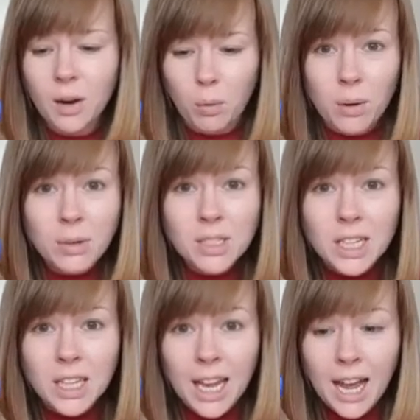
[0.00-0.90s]
we will see
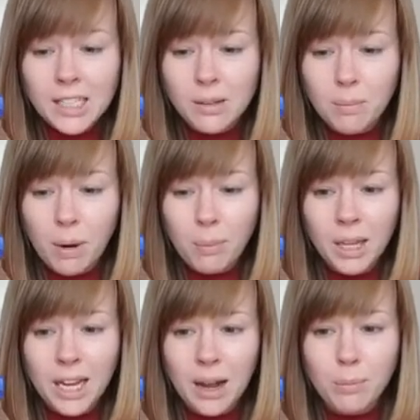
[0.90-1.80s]
the gas
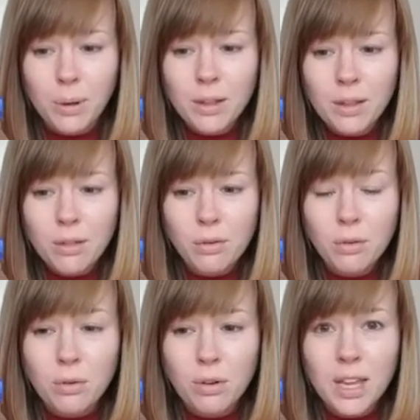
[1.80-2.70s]
bubbling up
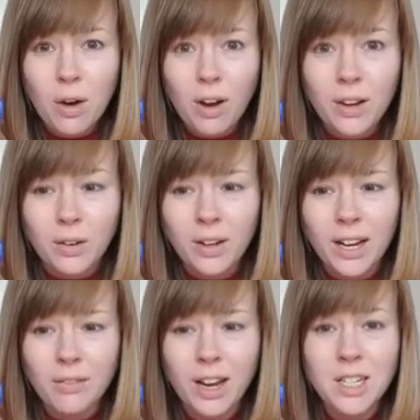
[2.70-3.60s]
through the oil
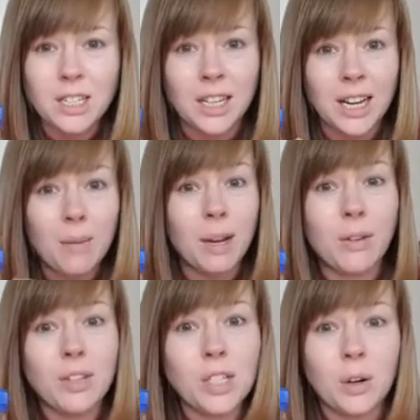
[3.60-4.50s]
and eventually coming
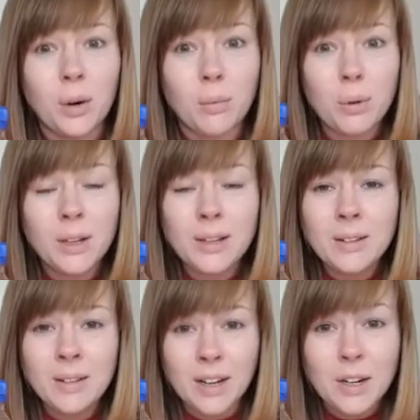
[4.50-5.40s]
out the top.
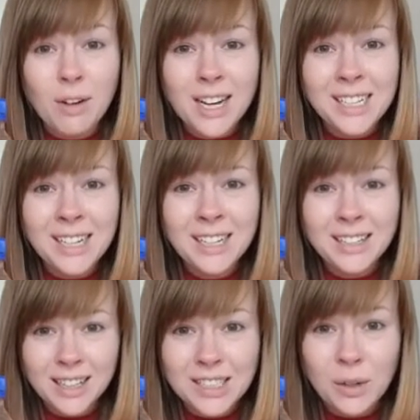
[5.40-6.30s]
Are you ready?
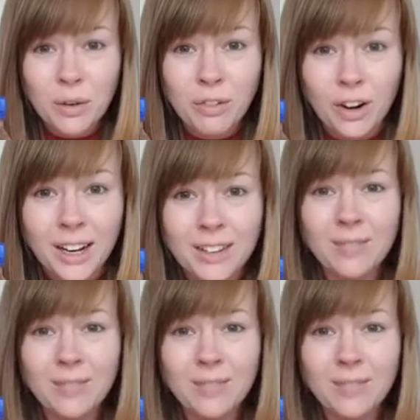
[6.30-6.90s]
Let's go for it.